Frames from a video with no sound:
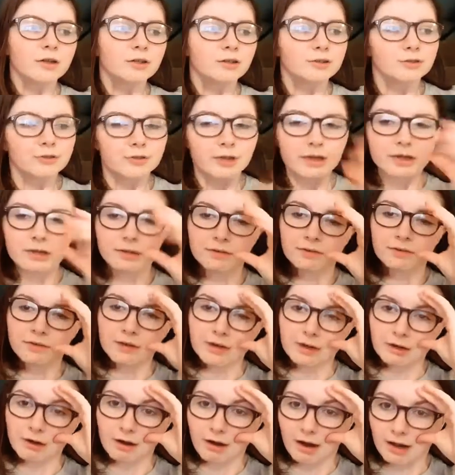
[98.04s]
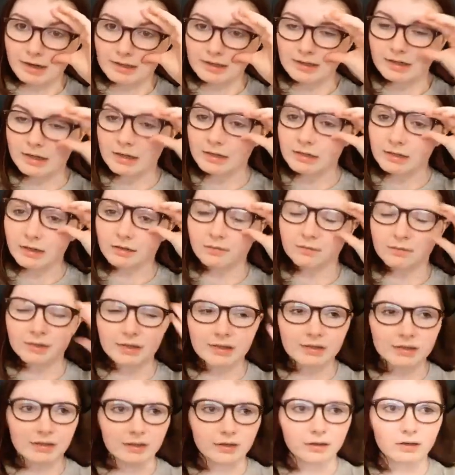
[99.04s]
trying to figure out editing stuff,
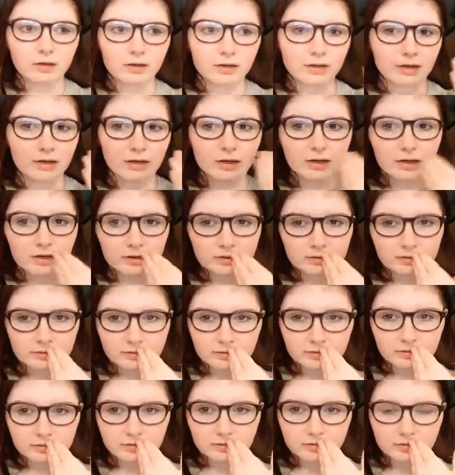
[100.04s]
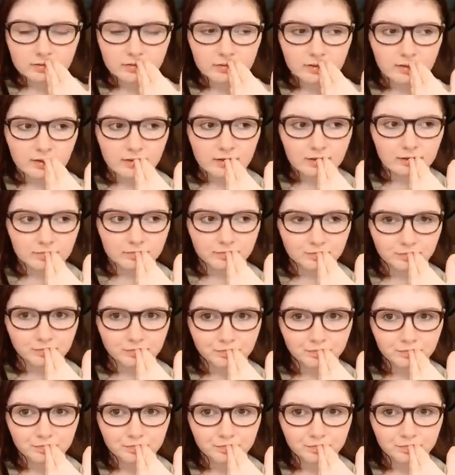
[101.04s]
because I got a